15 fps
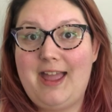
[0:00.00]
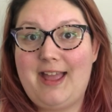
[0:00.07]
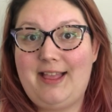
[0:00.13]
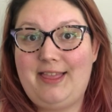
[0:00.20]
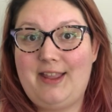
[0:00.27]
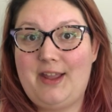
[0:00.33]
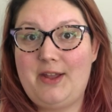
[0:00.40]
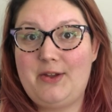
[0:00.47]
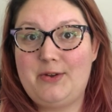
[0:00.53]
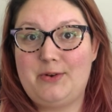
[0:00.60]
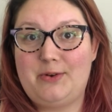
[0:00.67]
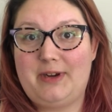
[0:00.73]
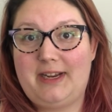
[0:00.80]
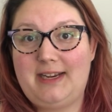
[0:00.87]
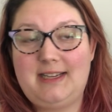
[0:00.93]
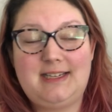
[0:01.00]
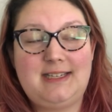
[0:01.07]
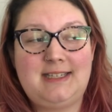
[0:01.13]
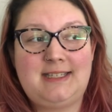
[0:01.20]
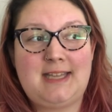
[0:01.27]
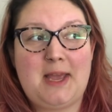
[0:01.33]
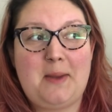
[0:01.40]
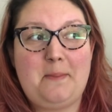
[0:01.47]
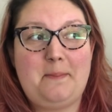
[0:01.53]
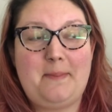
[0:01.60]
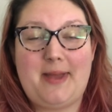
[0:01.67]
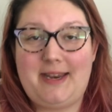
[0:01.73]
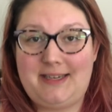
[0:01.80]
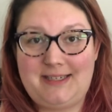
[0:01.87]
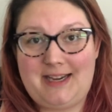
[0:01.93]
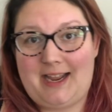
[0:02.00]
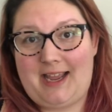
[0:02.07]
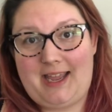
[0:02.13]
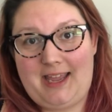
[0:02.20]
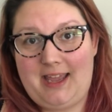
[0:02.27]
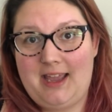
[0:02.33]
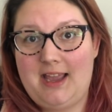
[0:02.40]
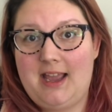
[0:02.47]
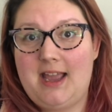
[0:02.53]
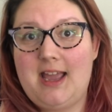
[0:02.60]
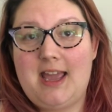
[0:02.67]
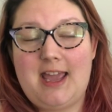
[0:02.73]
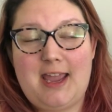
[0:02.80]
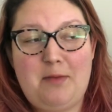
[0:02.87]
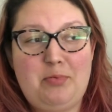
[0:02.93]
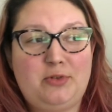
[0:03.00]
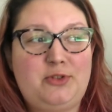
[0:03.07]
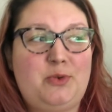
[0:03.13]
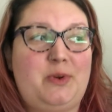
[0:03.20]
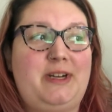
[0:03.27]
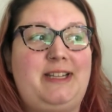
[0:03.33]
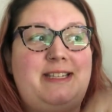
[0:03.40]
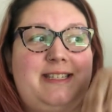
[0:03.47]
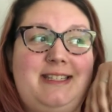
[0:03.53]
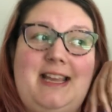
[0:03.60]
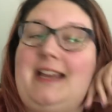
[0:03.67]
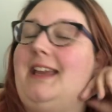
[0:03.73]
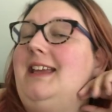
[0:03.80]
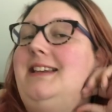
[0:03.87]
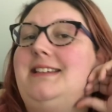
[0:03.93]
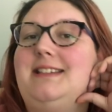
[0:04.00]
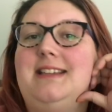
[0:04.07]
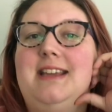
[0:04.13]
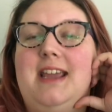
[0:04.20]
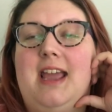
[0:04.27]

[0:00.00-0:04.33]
Hello, it is Monday, April 22nd.